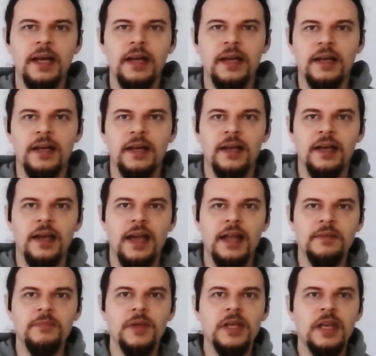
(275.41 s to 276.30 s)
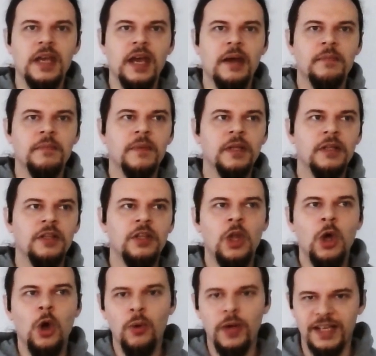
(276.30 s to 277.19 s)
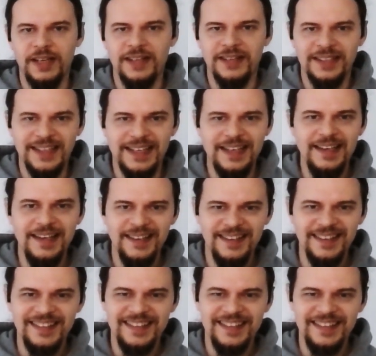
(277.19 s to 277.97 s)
NPM knowingly,